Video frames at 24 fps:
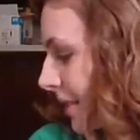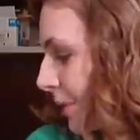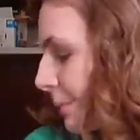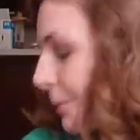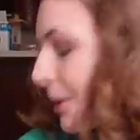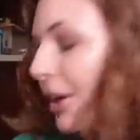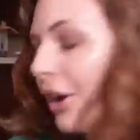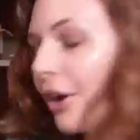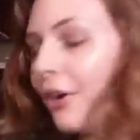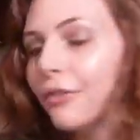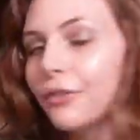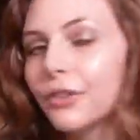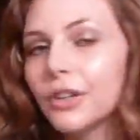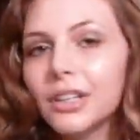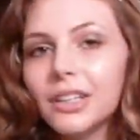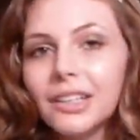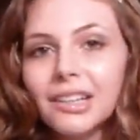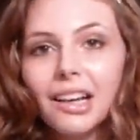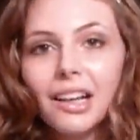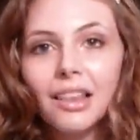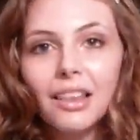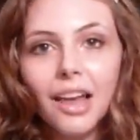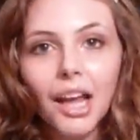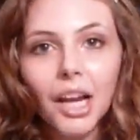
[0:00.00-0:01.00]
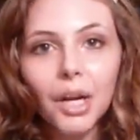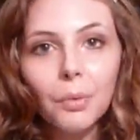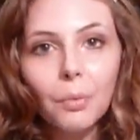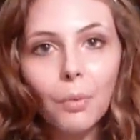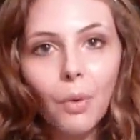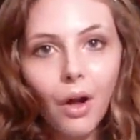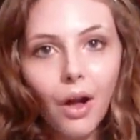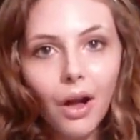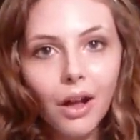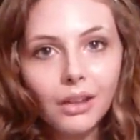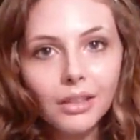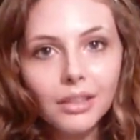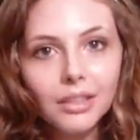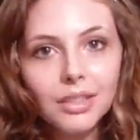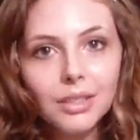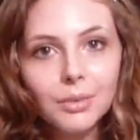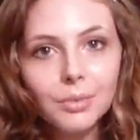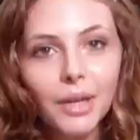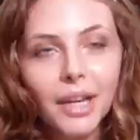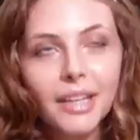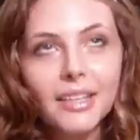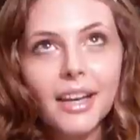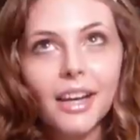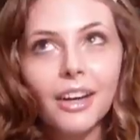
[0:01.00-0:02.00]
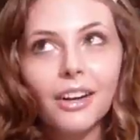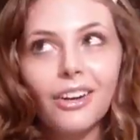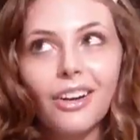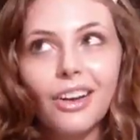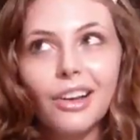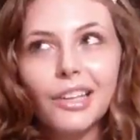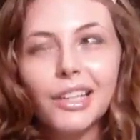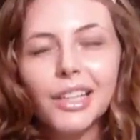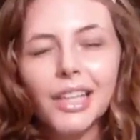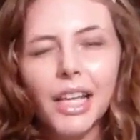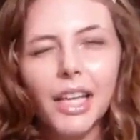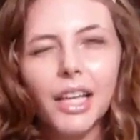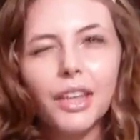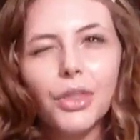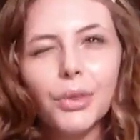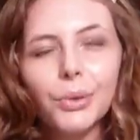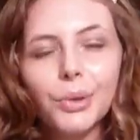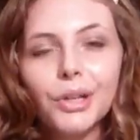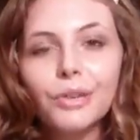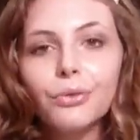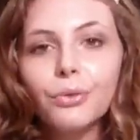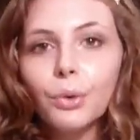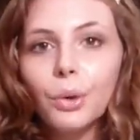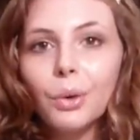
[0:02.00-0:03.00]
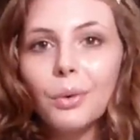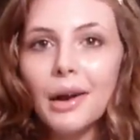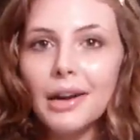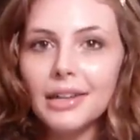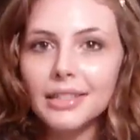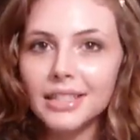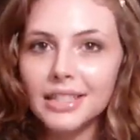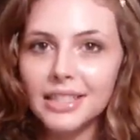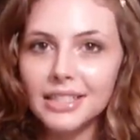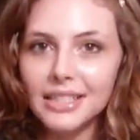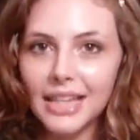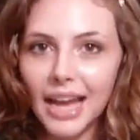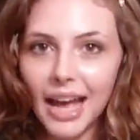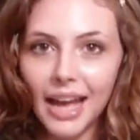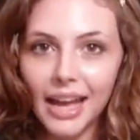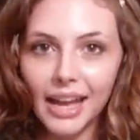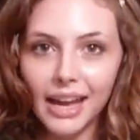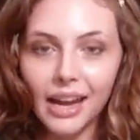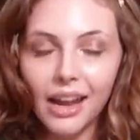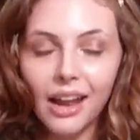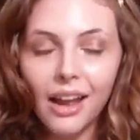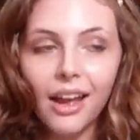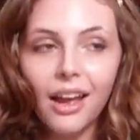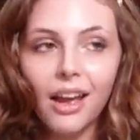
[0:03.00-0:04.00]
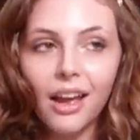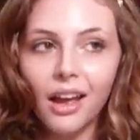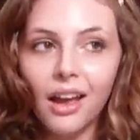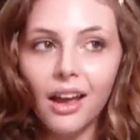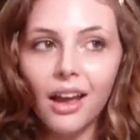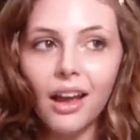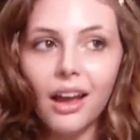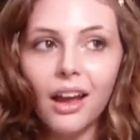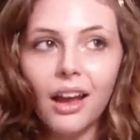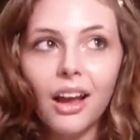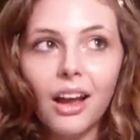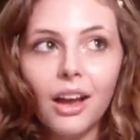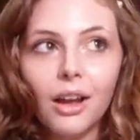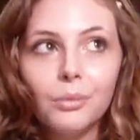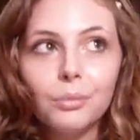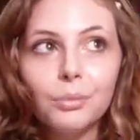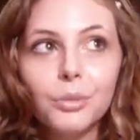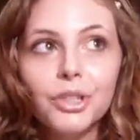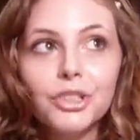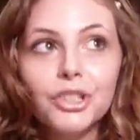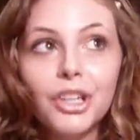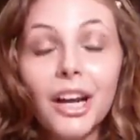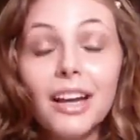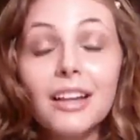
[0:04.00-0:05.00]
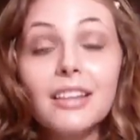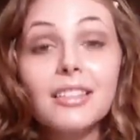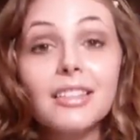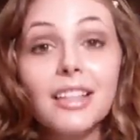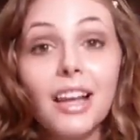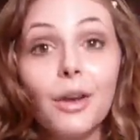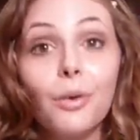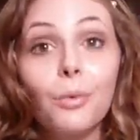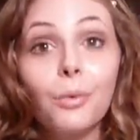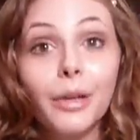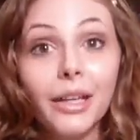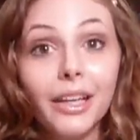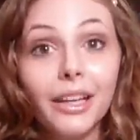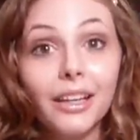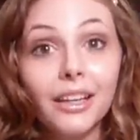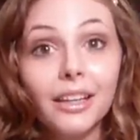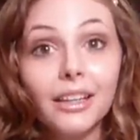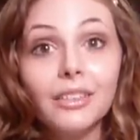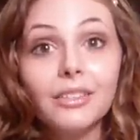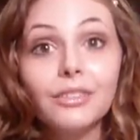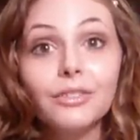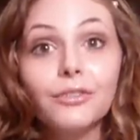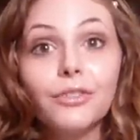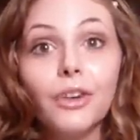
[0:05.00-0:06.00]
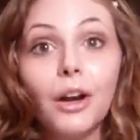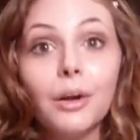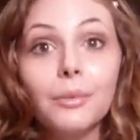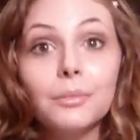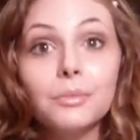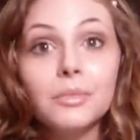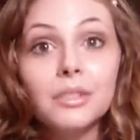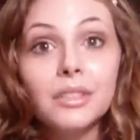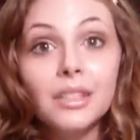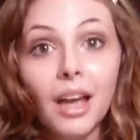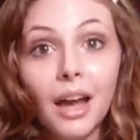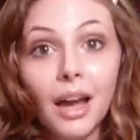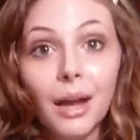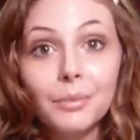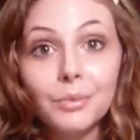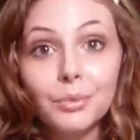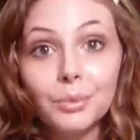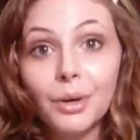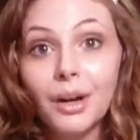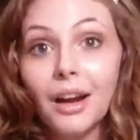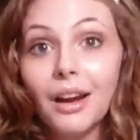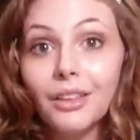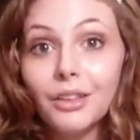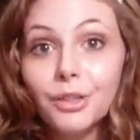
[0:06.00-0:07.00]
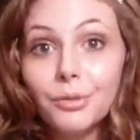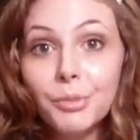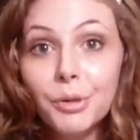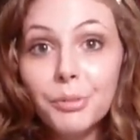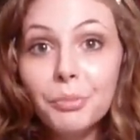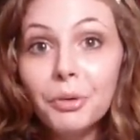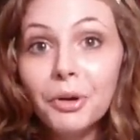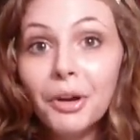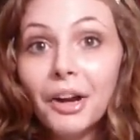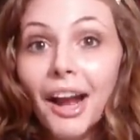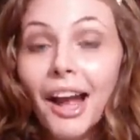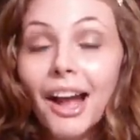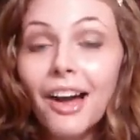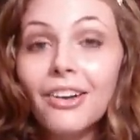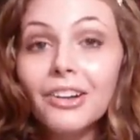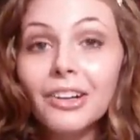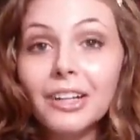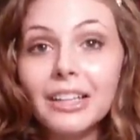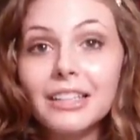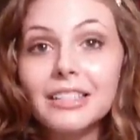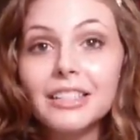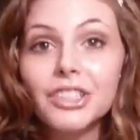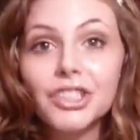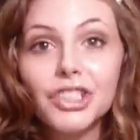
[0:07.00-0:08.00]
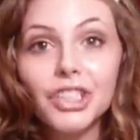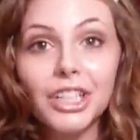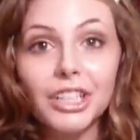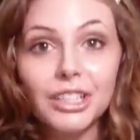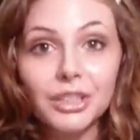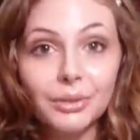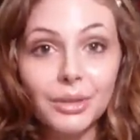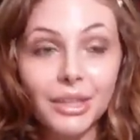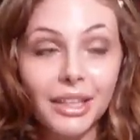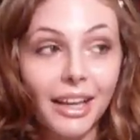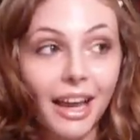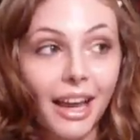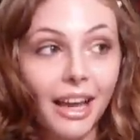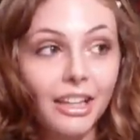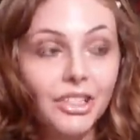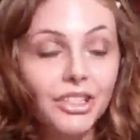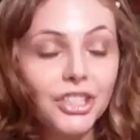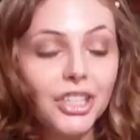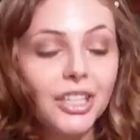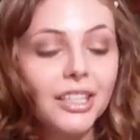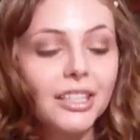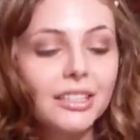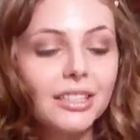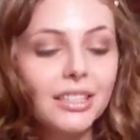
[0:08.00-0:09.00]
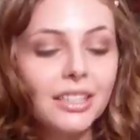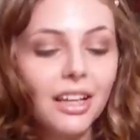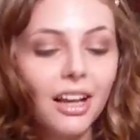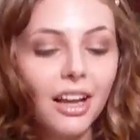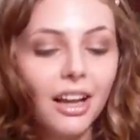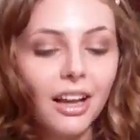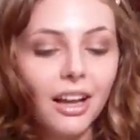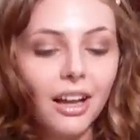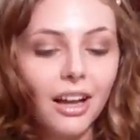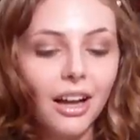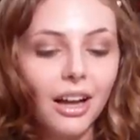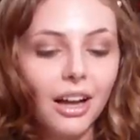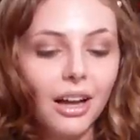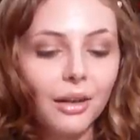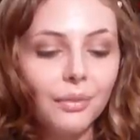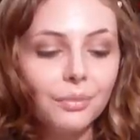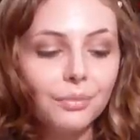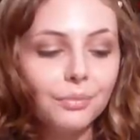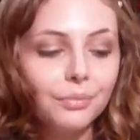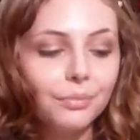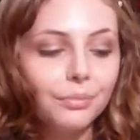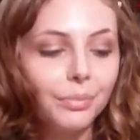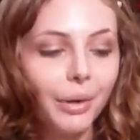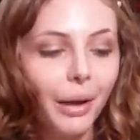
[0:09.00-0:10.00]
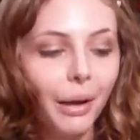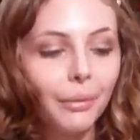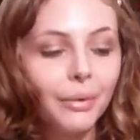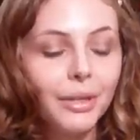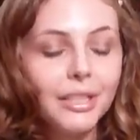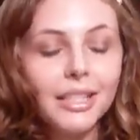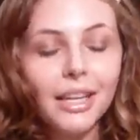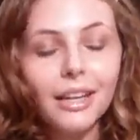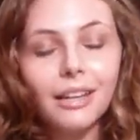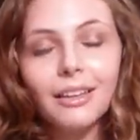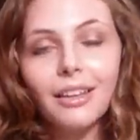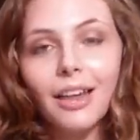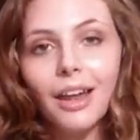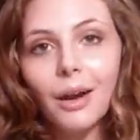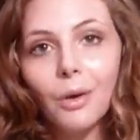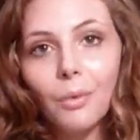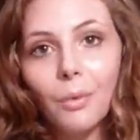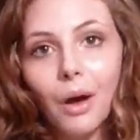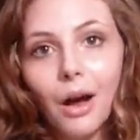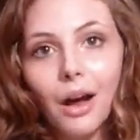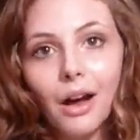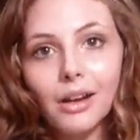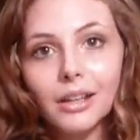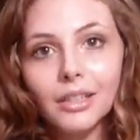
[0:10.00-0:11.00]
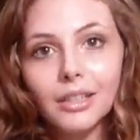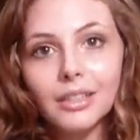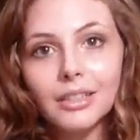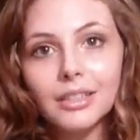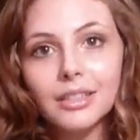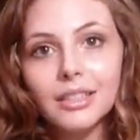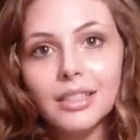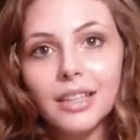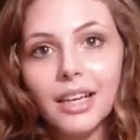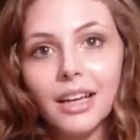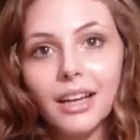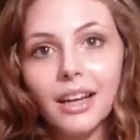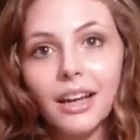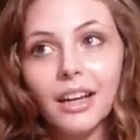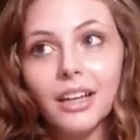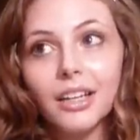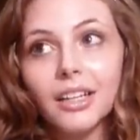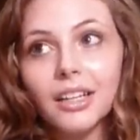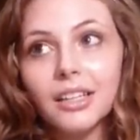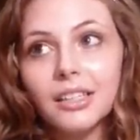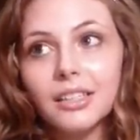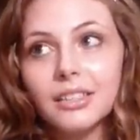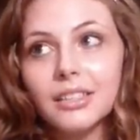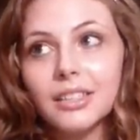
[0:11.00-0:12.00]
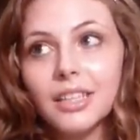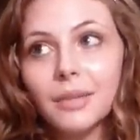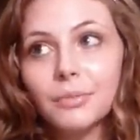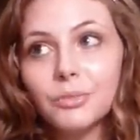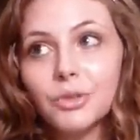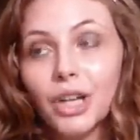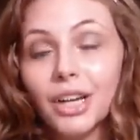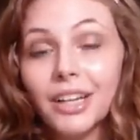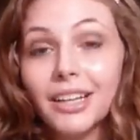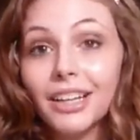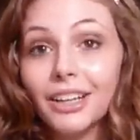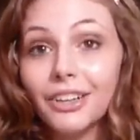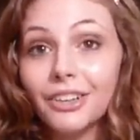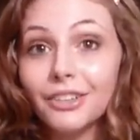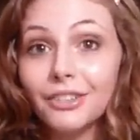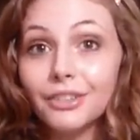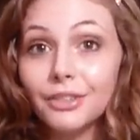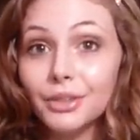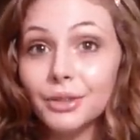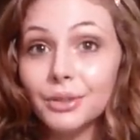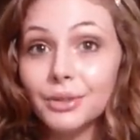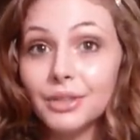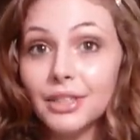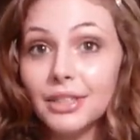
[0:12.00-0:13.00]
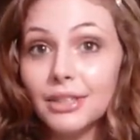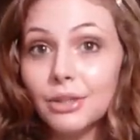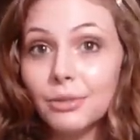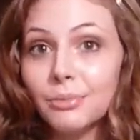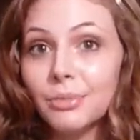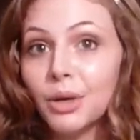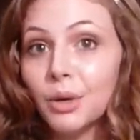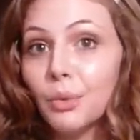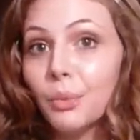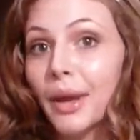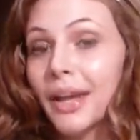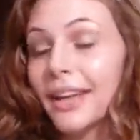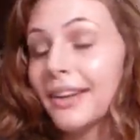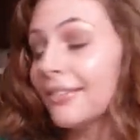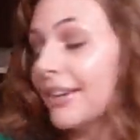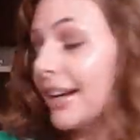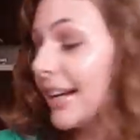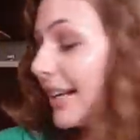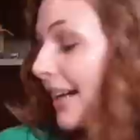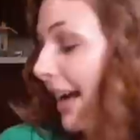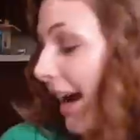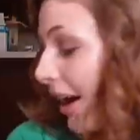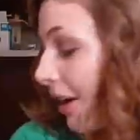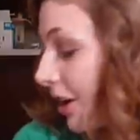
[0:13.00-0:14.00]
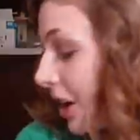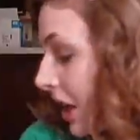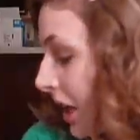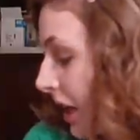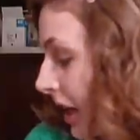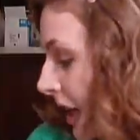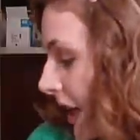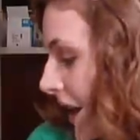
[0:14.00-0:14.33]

We go for a lot of walks. I take her on like 3 to 4 walks a day. We try to stay away from times where other people are out because she gets really anxious. But we take a lot of walks because I'm trying to get her to lose a little bit of weight right now.